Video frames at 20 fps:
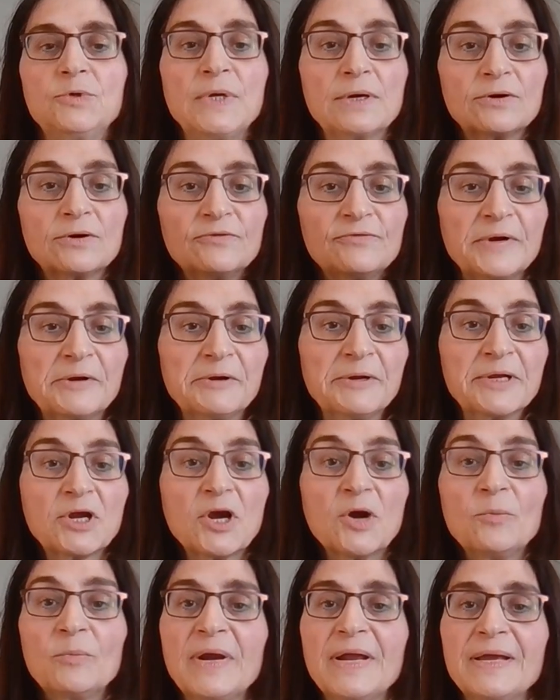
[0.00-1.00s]
We are a very
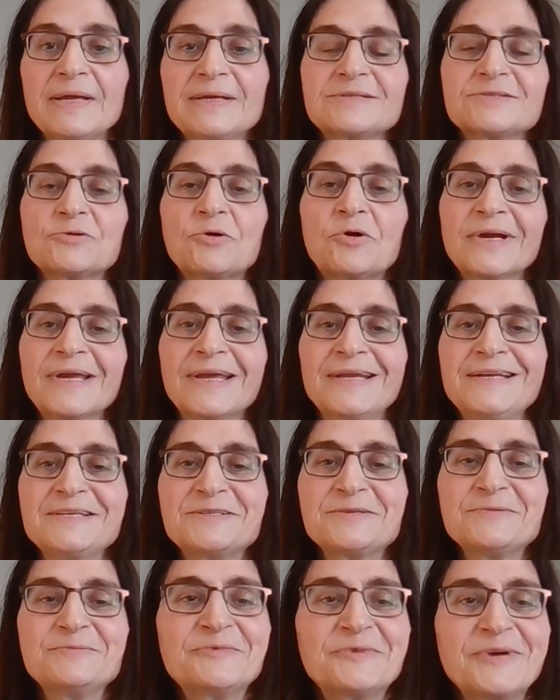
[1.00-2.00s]
complex
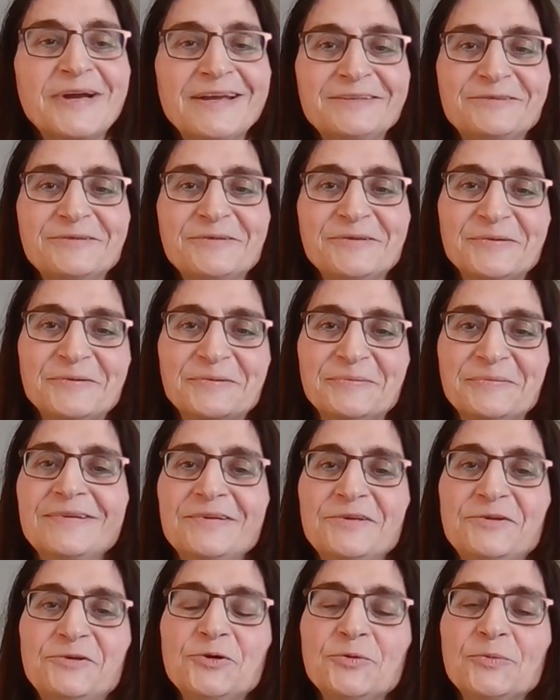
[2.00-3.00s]
organism, right?
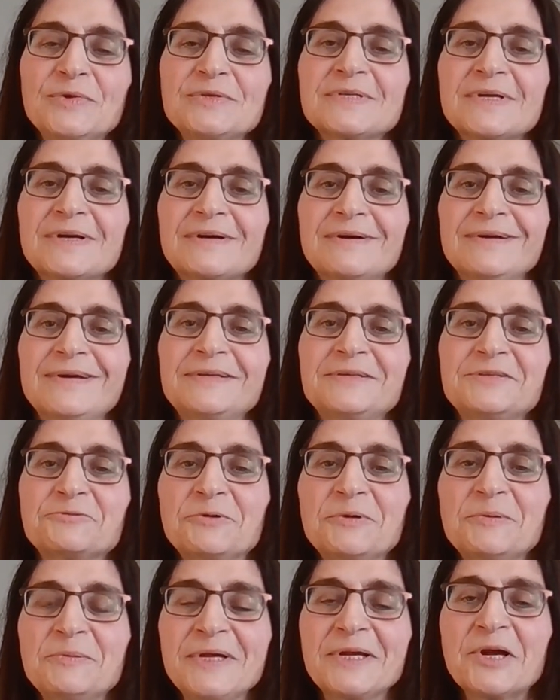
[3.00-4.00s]
Humans are
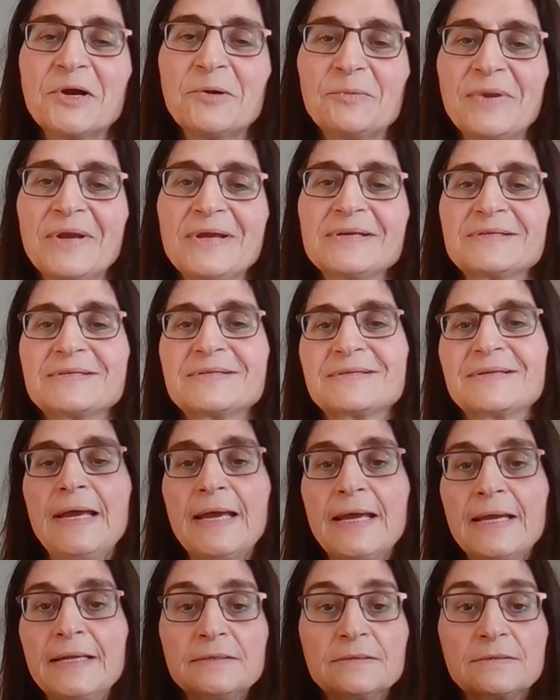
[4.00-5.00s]
extremely complex.
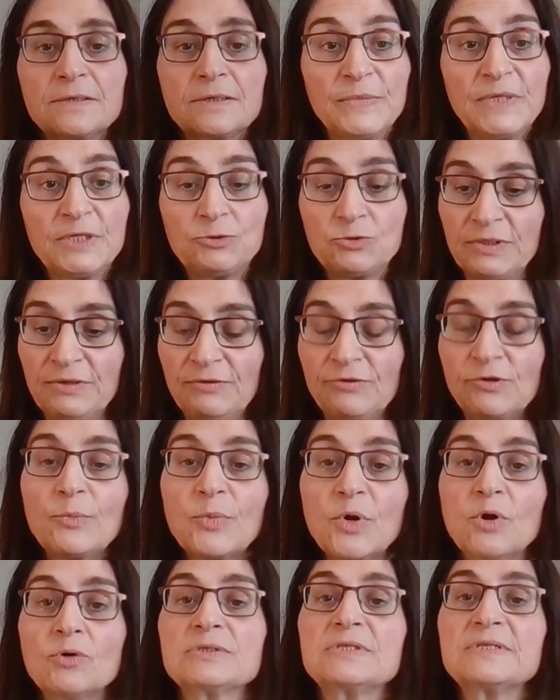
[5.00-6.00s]
And between the
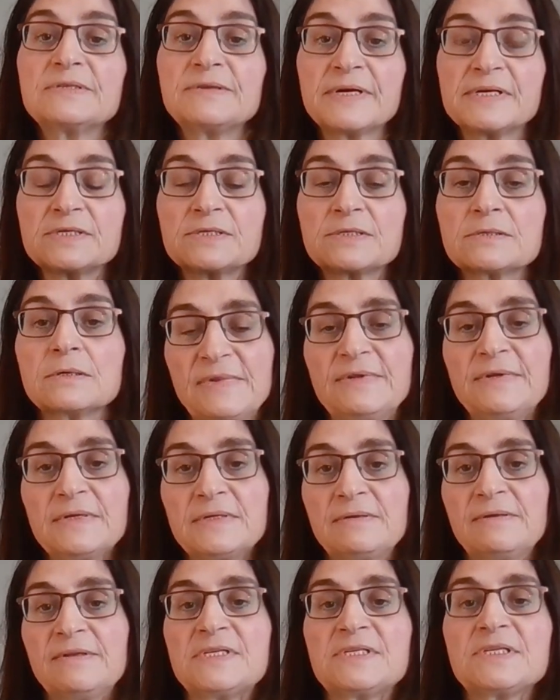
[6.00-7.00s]
bones, there's
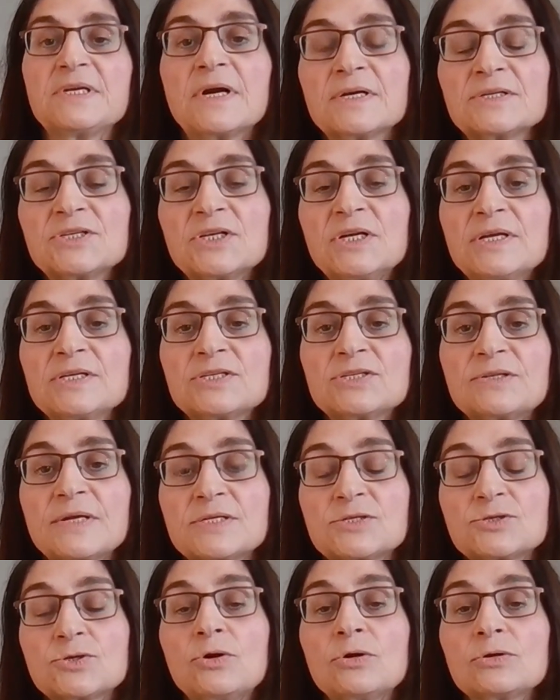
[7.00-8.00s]
this cartilage.
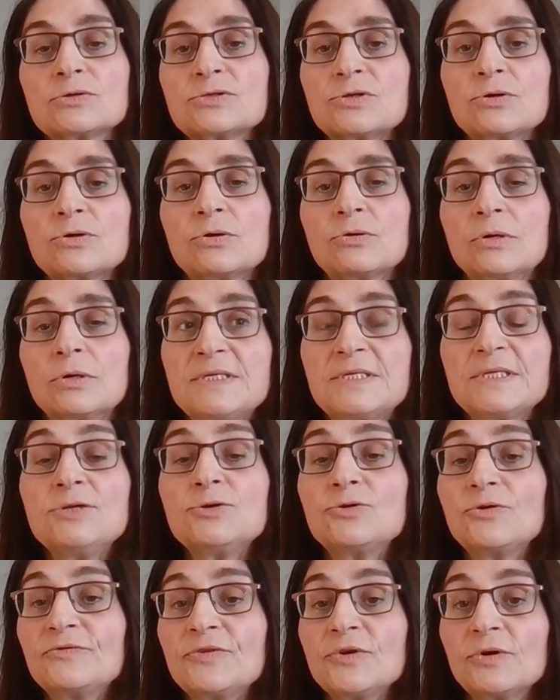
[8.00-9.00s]
There's also
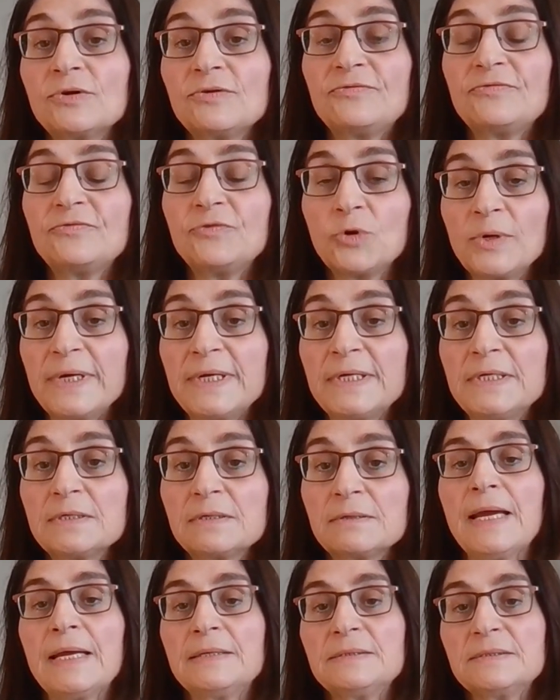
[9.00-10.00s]
synovial fluid,
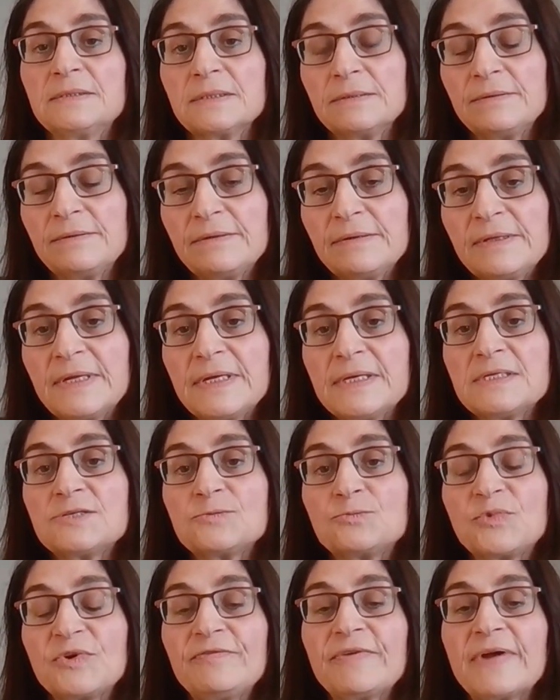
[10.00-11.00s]
and
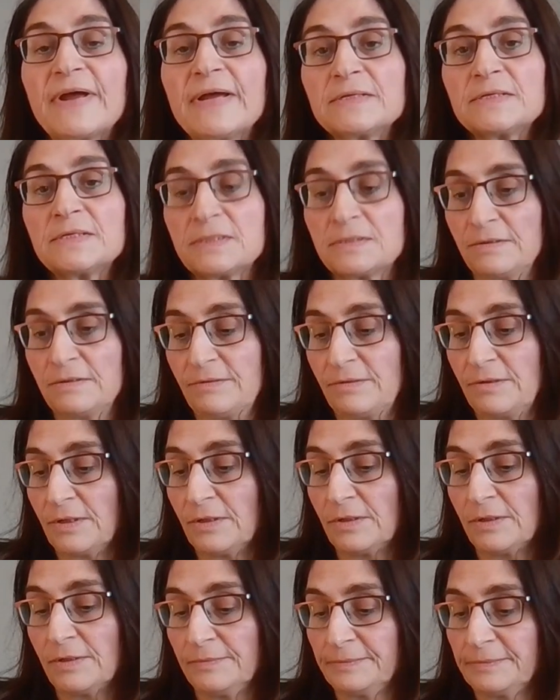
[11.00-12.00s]
this prevents
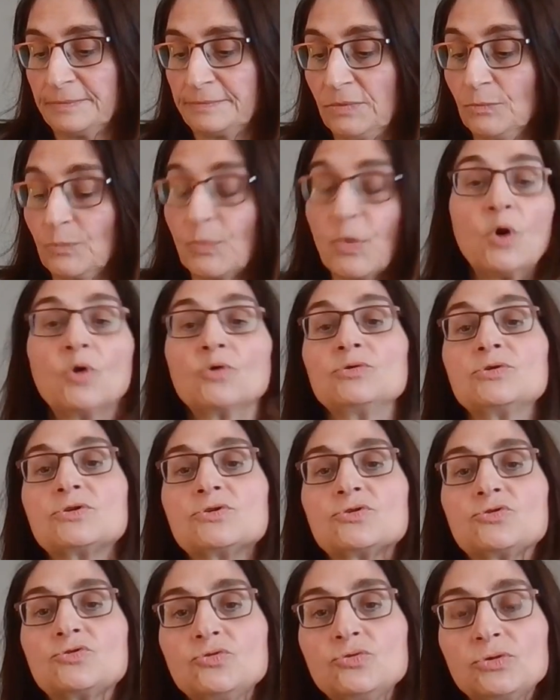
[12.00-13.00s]
the
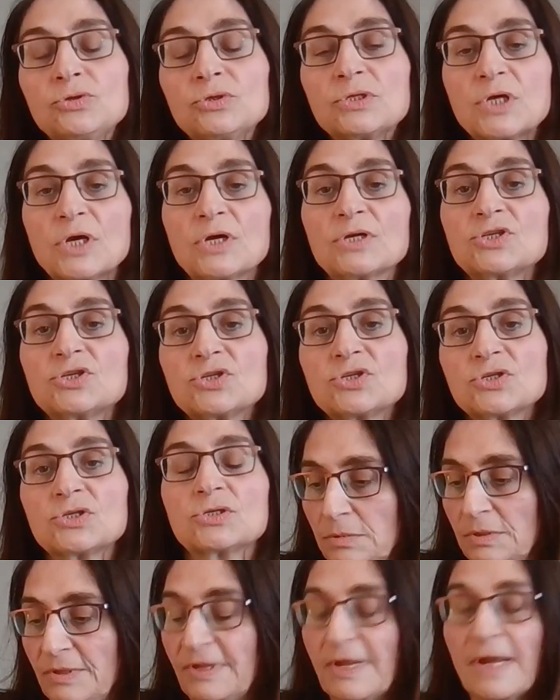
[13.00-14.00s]
bones to
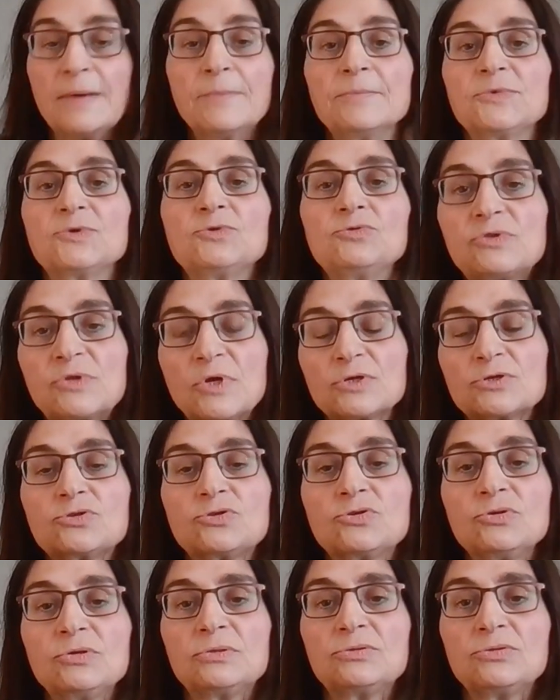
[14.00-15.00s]
touch
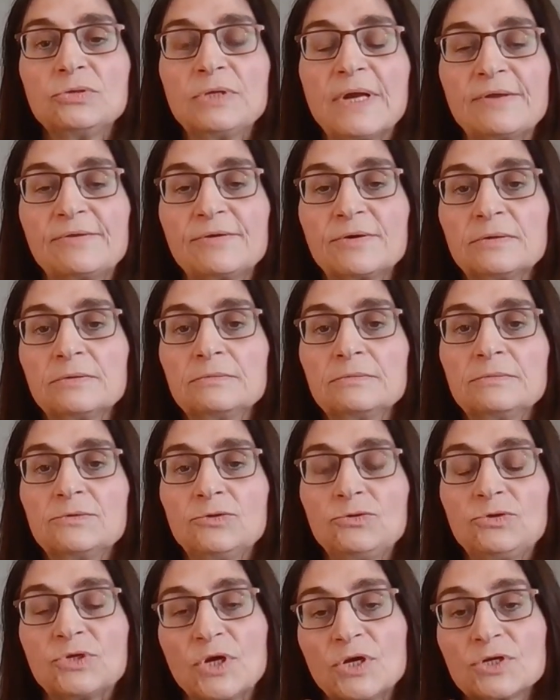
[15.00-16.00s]
together,
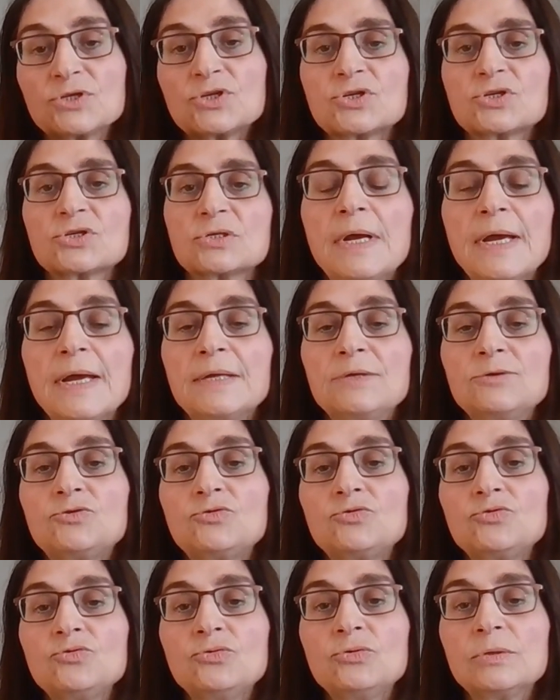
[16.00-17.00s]
to touch and
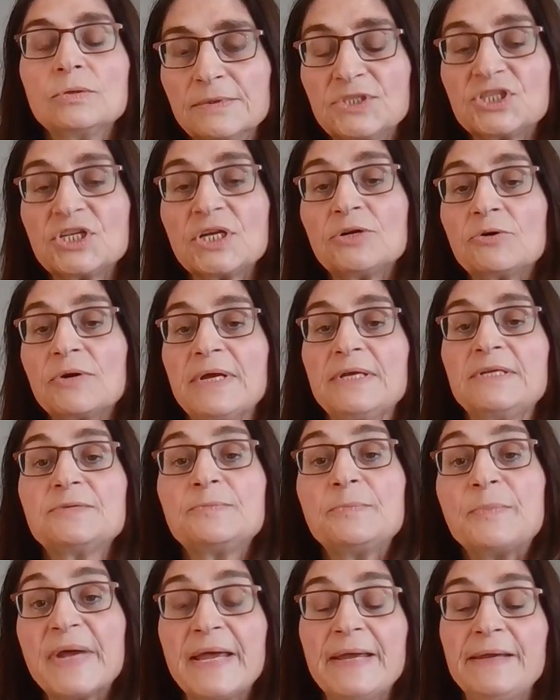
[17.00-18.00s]
to
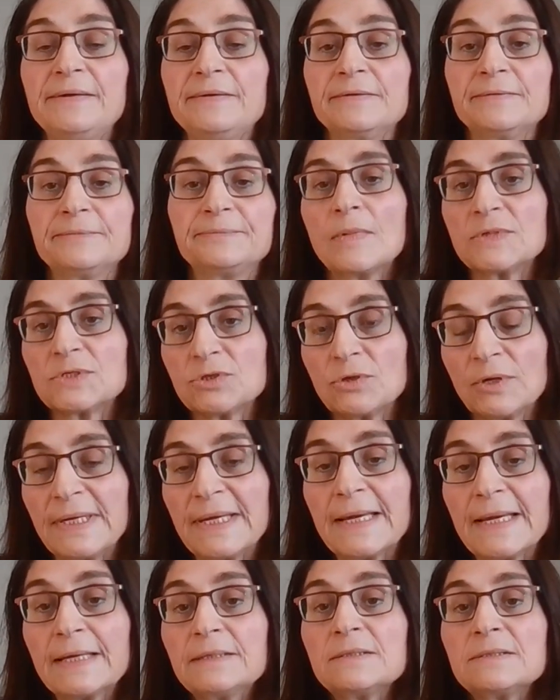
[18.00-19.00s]
generate pain. So
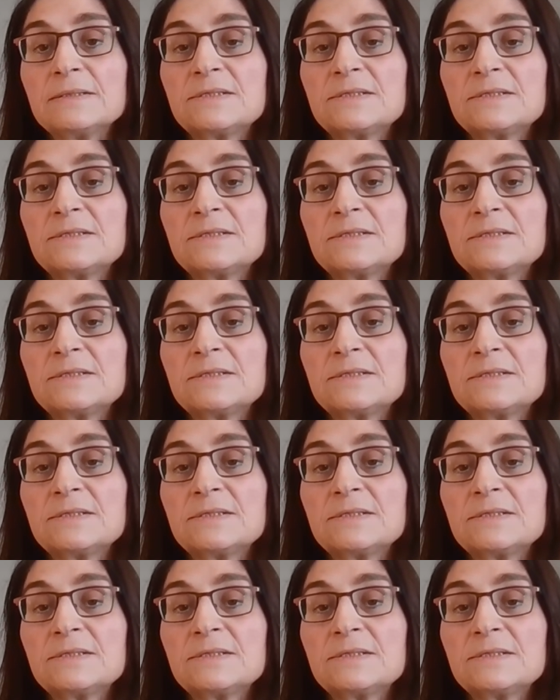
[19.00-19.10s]
again,